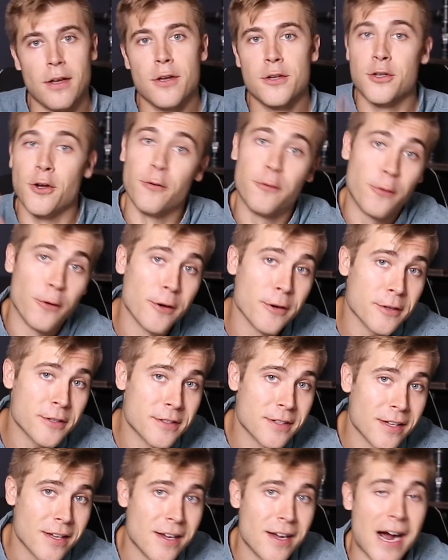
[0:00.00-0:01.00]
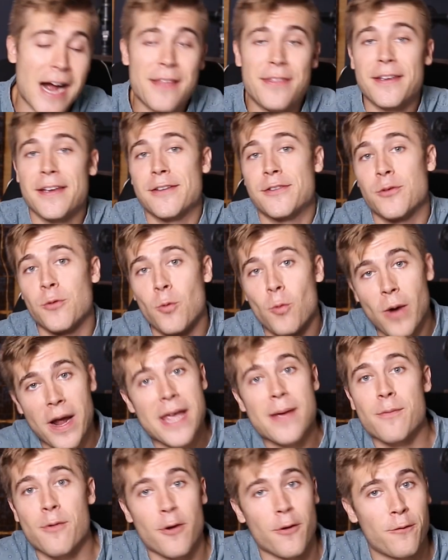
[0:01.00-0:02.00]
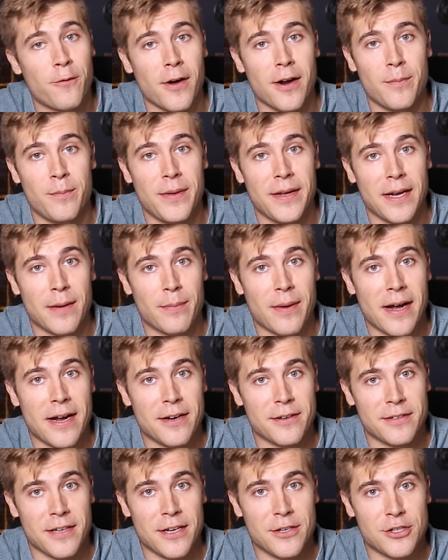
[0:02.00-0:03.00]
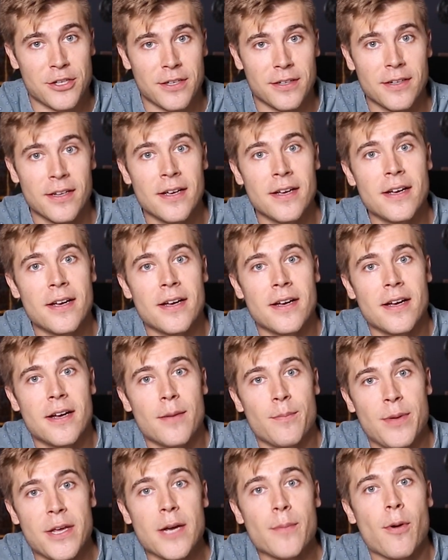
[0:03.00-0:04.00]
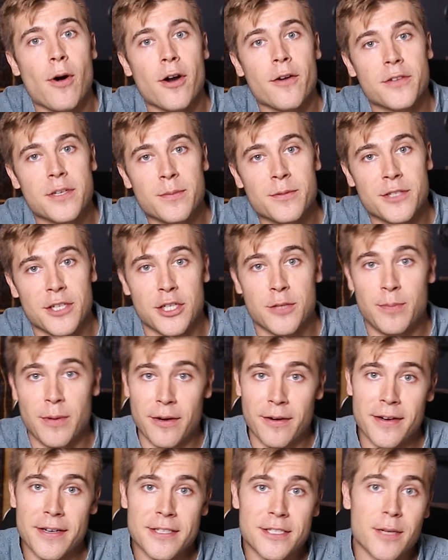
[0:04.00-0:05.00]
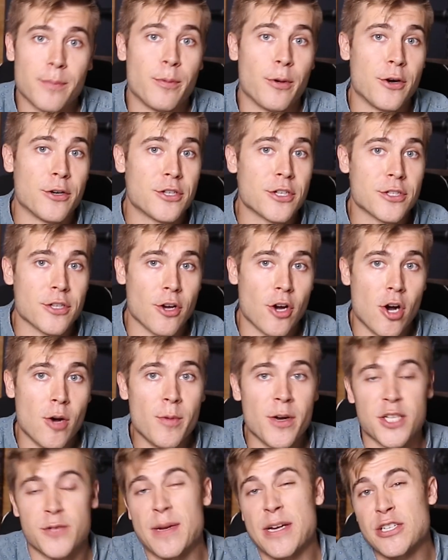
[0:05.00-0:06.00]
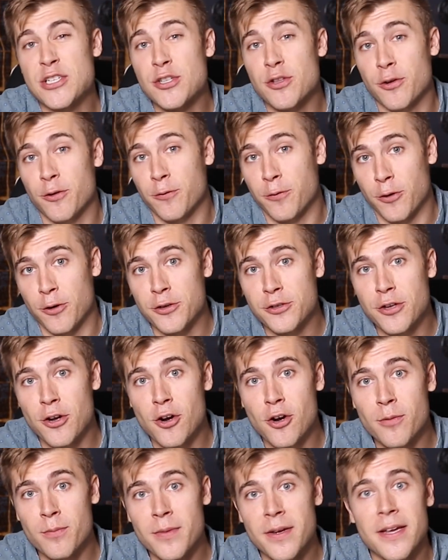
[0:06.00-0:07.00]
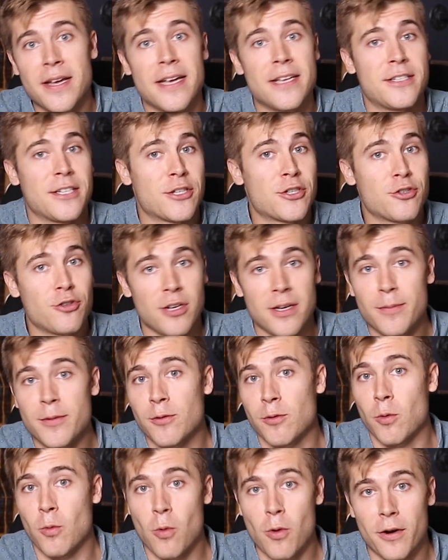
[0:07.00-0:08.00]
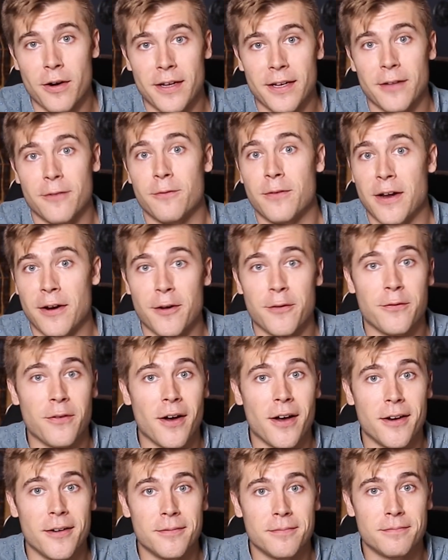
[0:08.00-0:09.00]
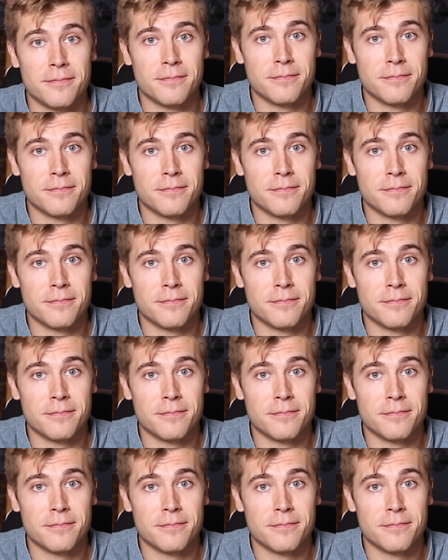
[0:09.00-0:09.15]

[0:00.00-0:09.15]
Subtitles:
So first, I think it's way more fun being a buyer's agent Being a part of someone's experience to purchase a home, especially their first home, is extremely rewarding and very fun.